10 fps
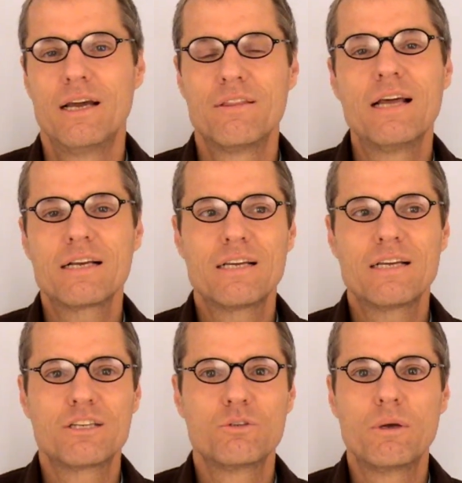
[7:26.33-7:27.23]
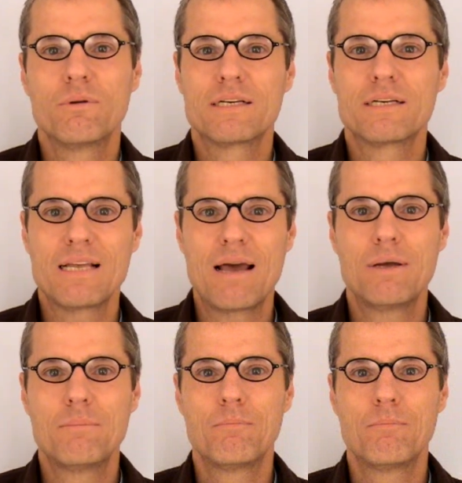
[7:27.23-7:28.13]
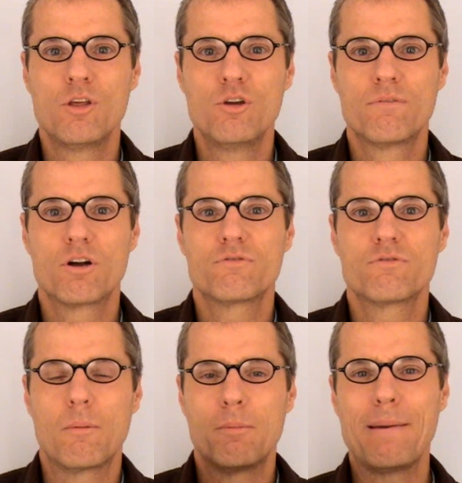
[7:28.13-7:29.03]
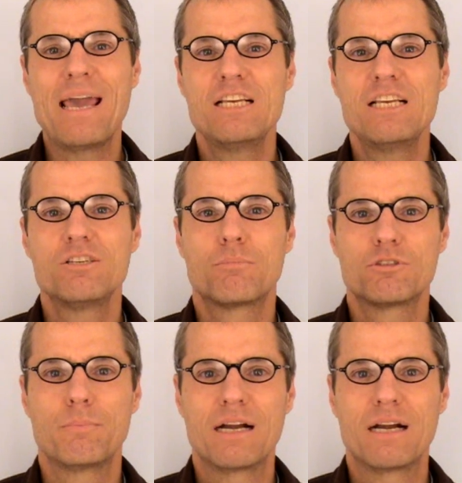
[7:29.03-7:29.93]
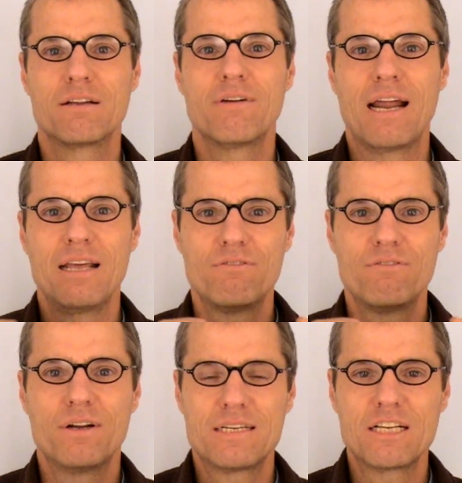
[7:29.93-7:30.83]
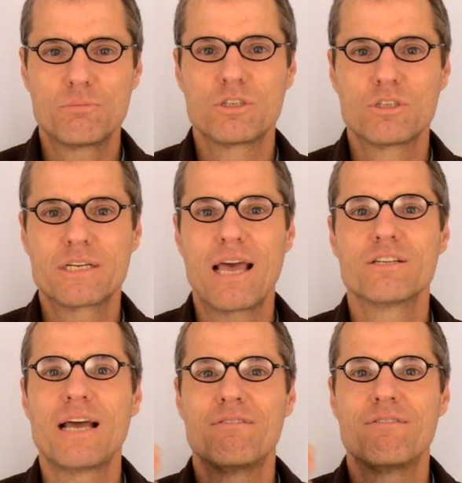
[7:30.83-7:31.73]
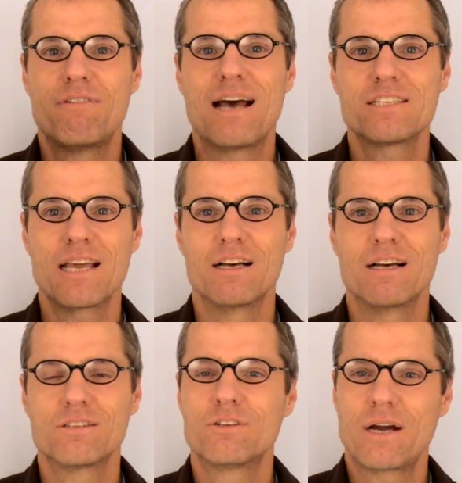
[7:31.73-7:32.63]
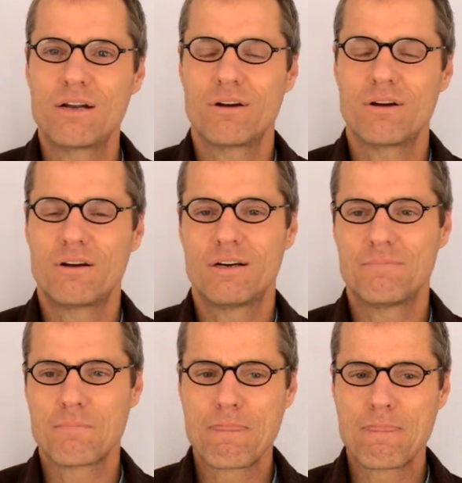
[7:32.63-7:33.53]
In the next section, we will examine the universe from a Bayesian perspective at infinitesimal scales and vast scales, and try to